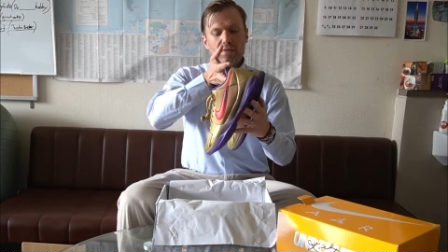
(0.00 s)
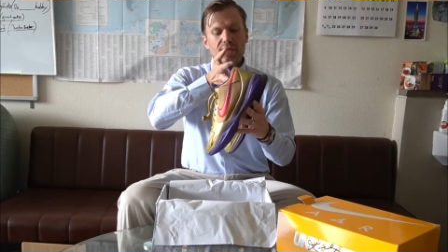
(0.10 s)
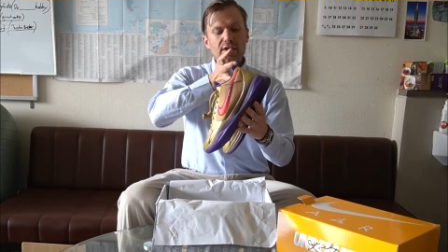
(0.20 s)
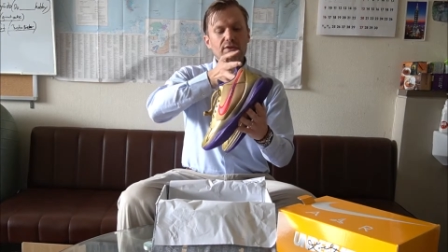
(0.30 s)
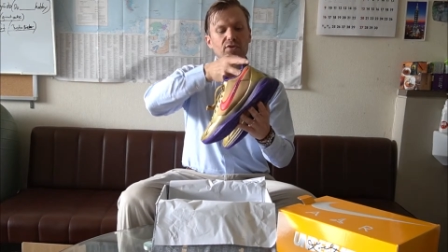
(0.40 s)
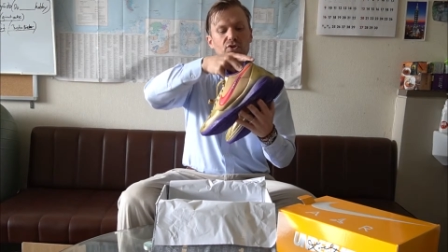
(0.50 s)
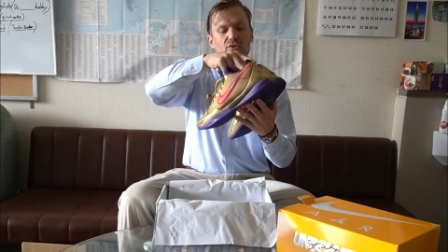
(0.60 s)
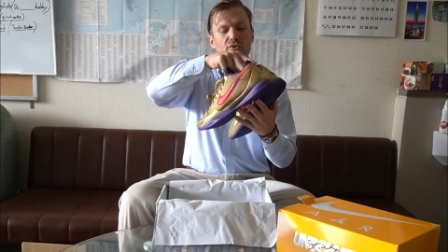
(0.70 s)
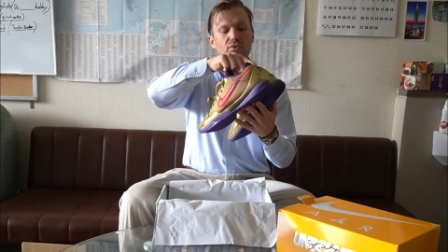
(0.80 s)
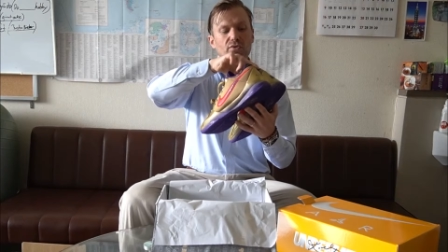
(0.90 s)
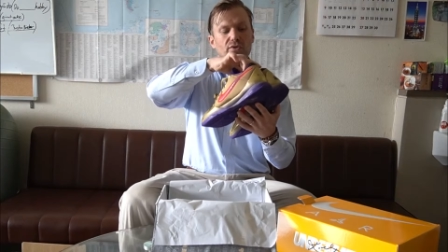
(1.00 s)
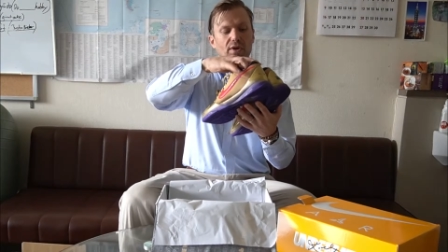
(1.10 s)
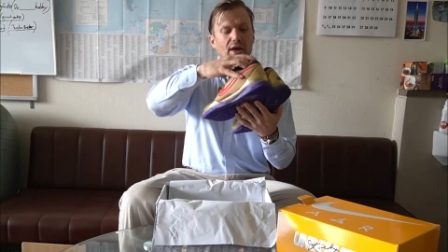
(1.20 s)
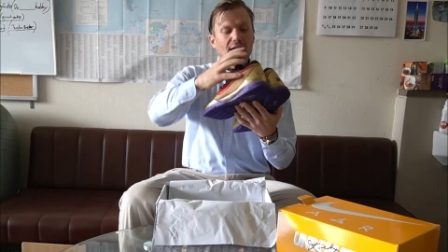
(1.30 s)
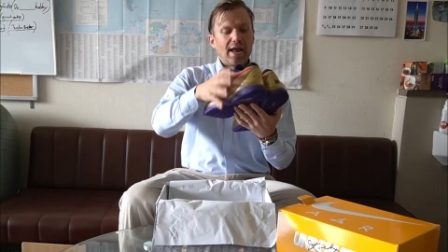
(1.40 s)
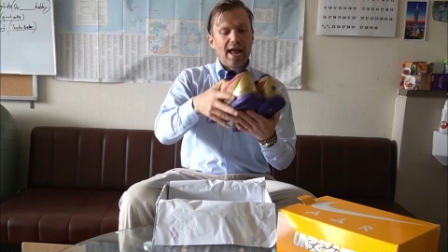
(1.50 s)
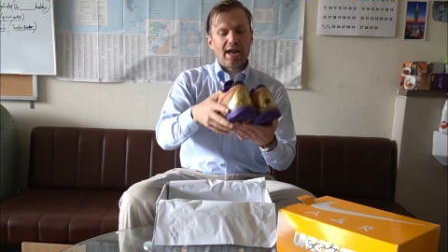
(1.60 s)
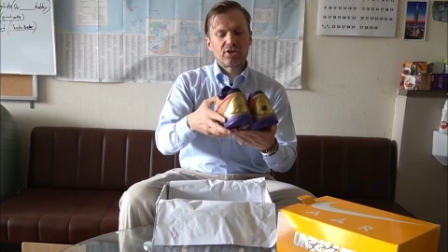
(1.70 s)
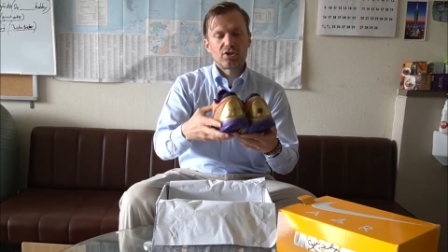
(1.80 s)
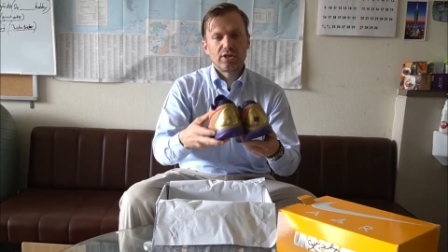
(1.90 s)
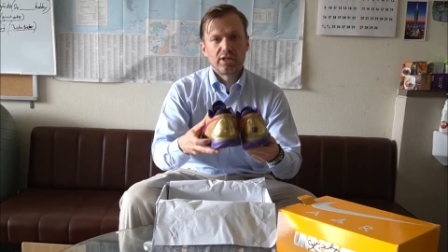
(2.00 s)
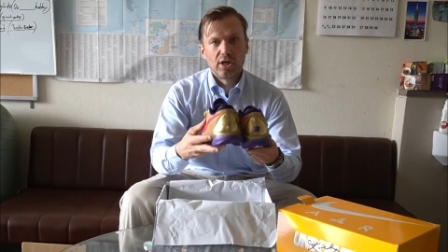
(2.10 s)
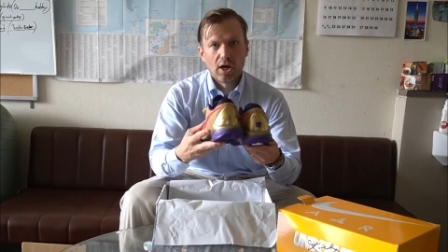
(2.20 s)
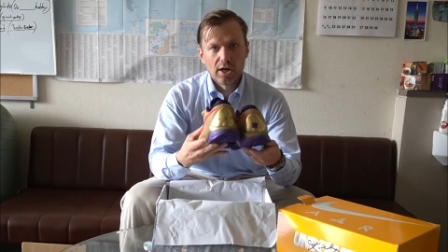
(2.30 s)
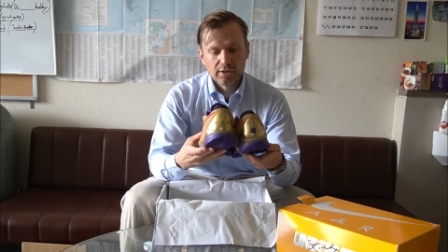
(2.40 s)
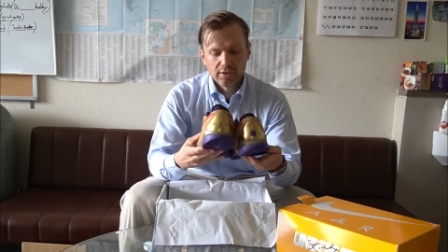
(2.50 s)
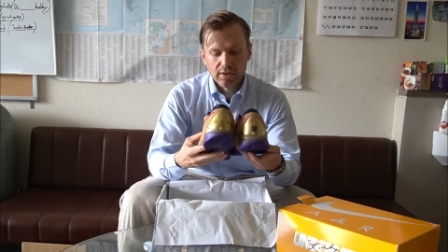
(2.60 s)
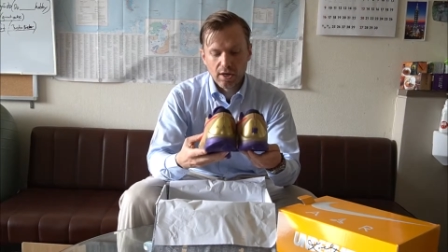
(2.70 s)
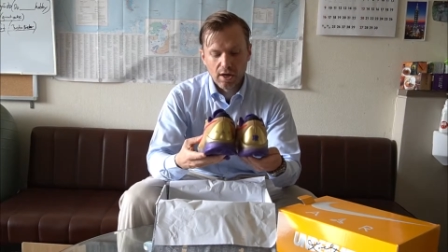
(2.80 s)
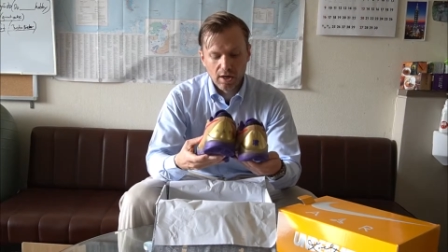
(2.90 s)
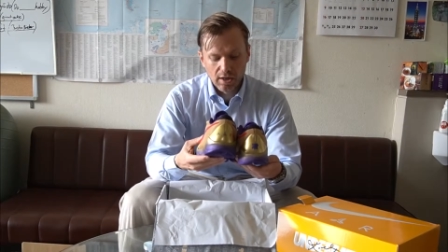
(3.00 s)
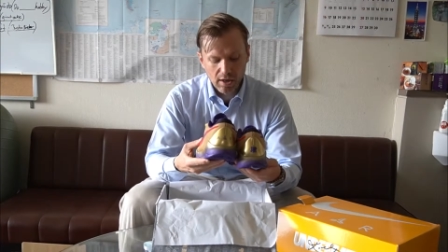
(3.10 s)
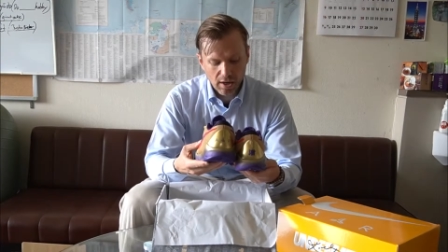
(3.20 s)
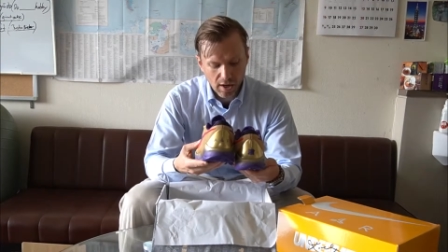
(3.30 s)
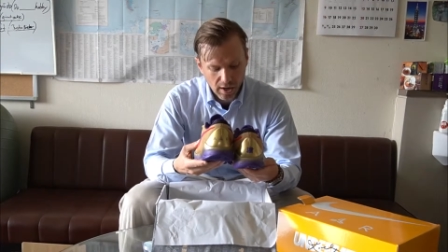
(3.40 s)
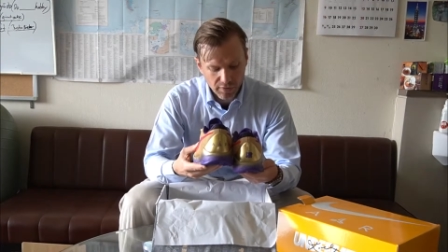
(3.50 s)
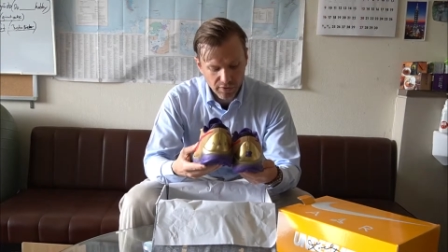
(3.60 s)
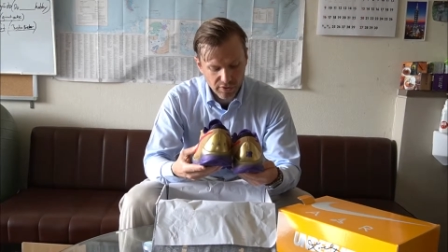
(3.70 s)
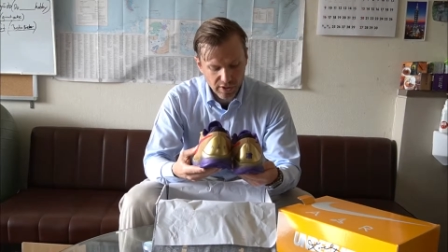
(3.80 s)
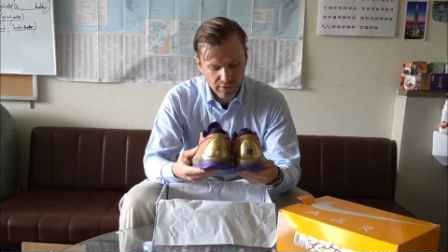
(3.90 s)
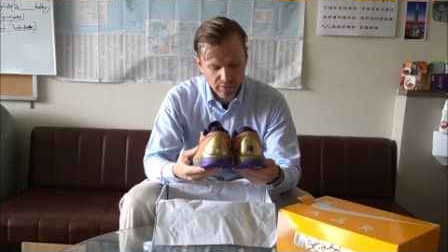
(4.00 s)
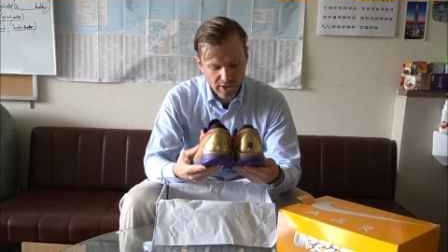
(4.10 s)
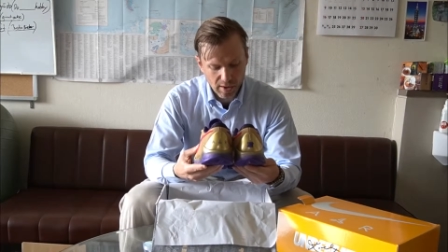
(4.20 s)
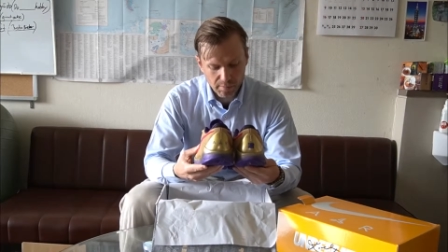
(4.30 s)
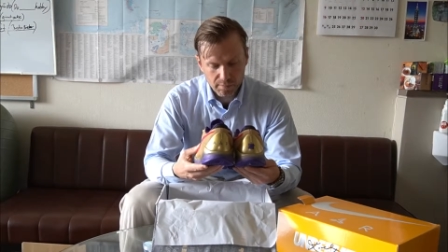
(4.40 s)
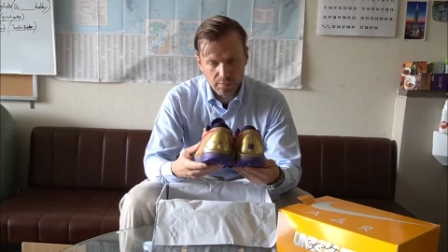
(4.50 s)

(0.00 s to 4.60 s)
These shoes I actually got on the SNKRS app.